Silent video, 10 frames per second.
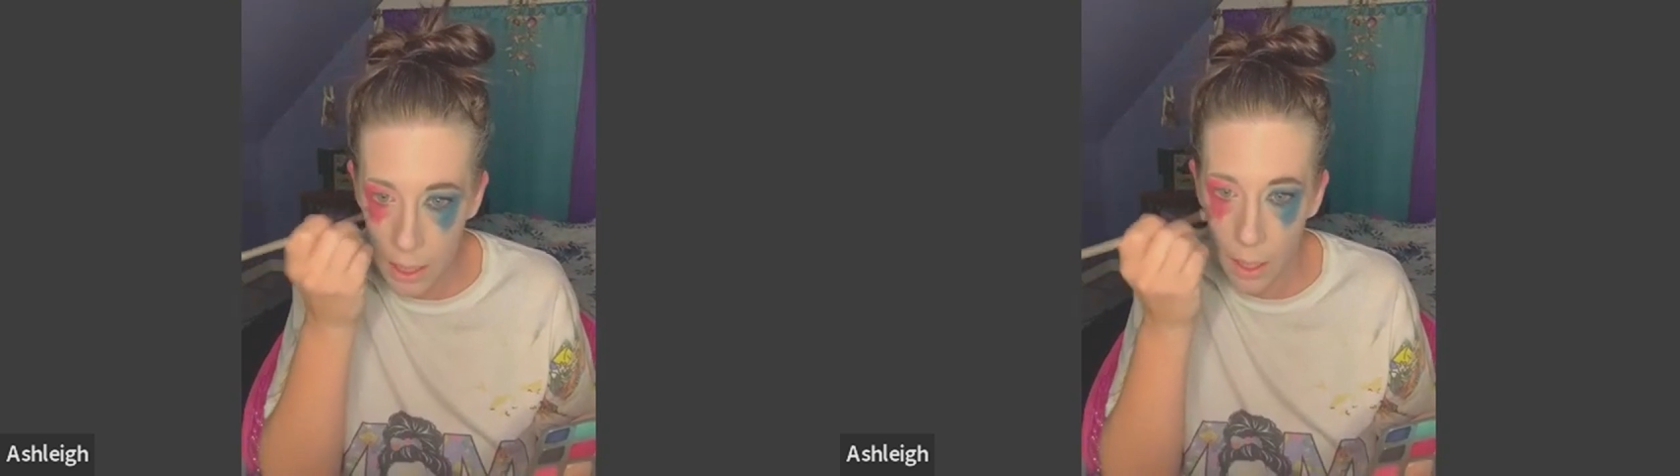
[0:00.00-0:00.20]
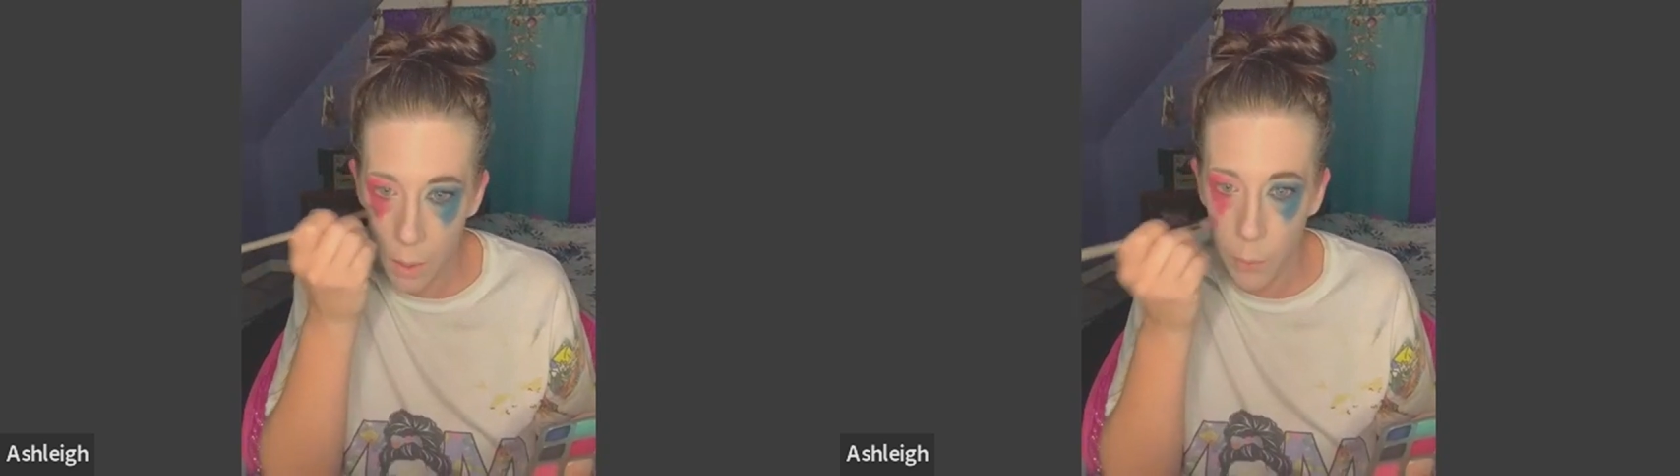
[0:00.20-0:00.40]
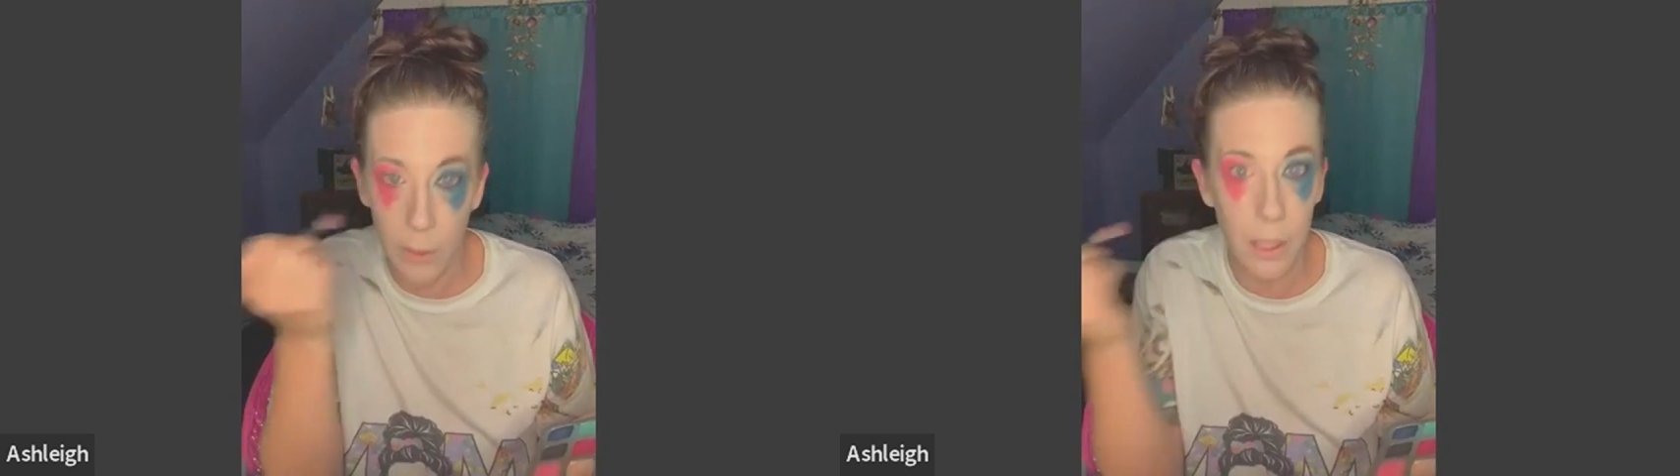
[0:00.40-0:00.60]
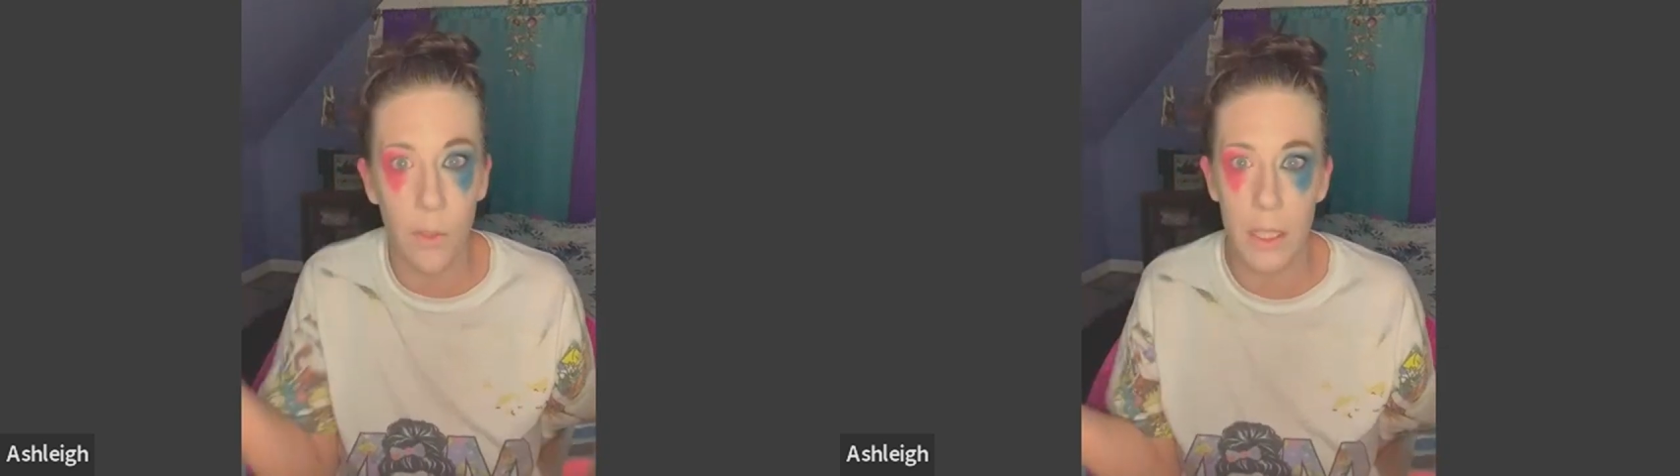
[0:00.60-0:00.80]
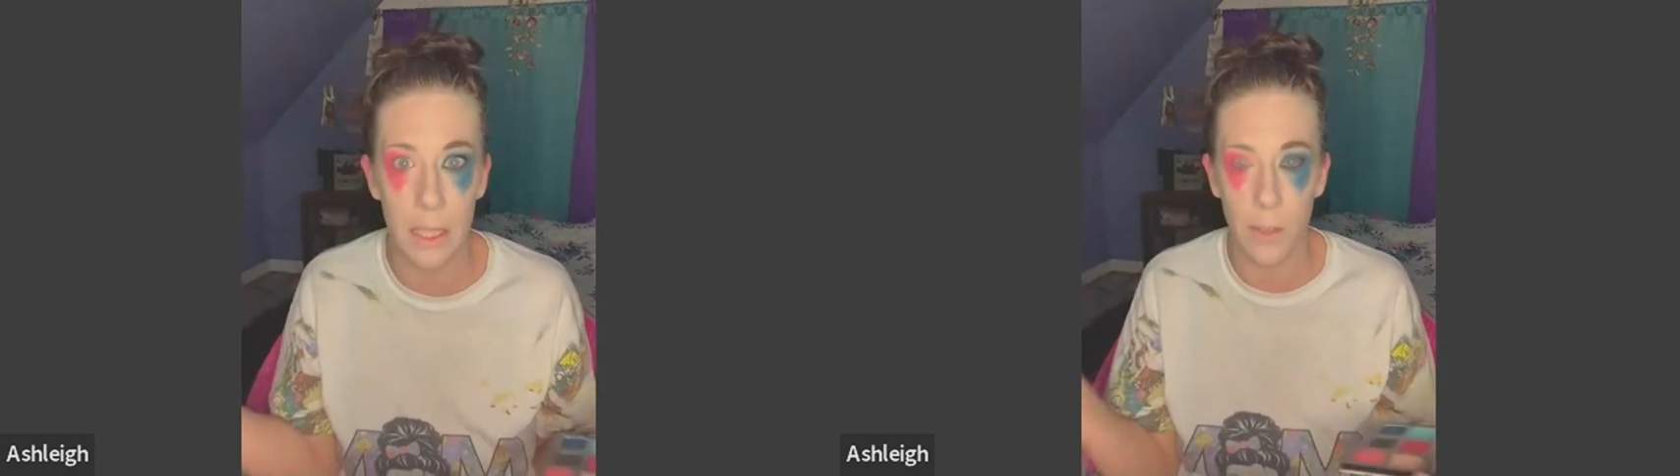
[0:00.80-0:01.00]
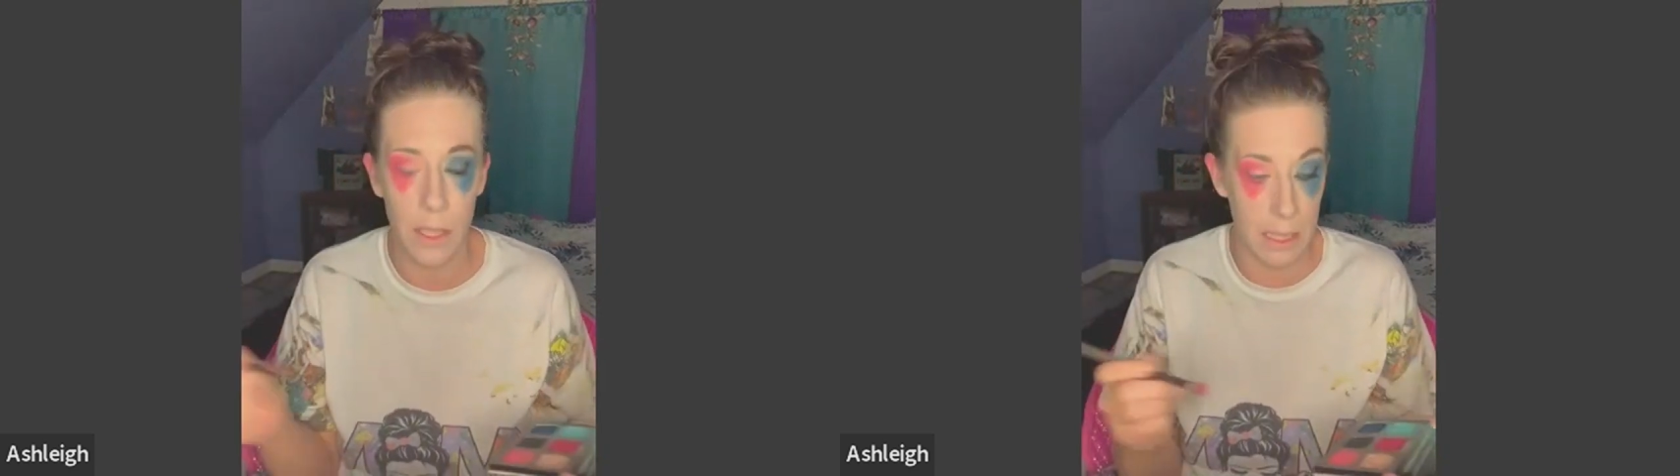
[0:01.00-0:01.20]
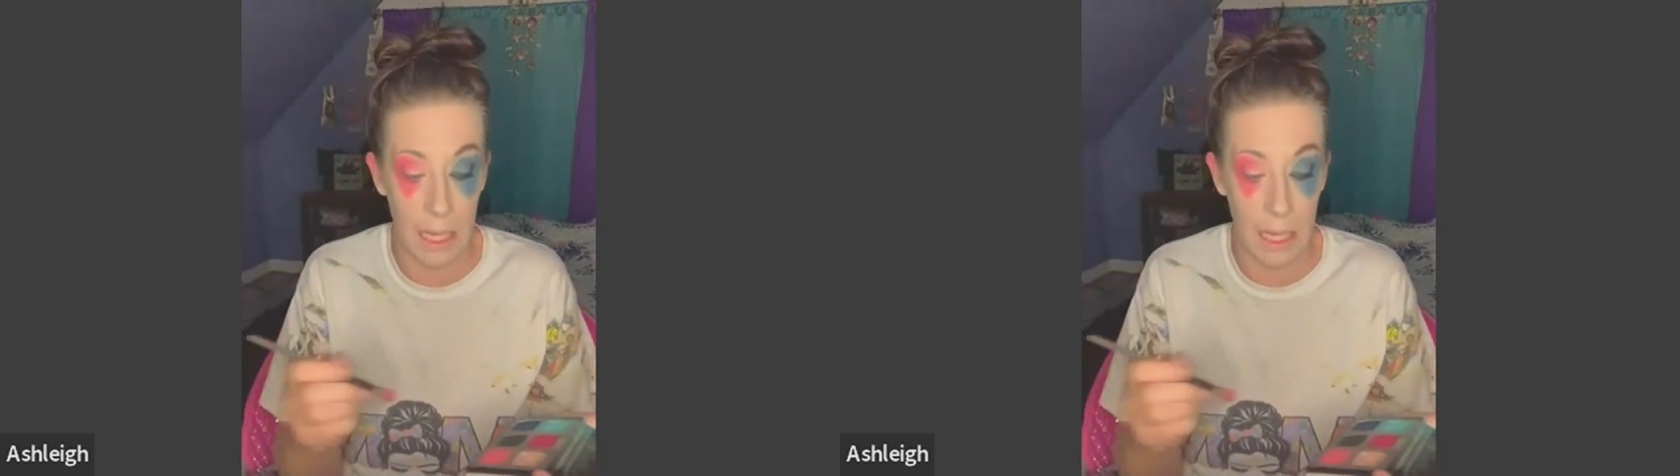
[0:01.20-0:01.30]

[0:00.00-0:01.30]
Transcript: can't believe the difference.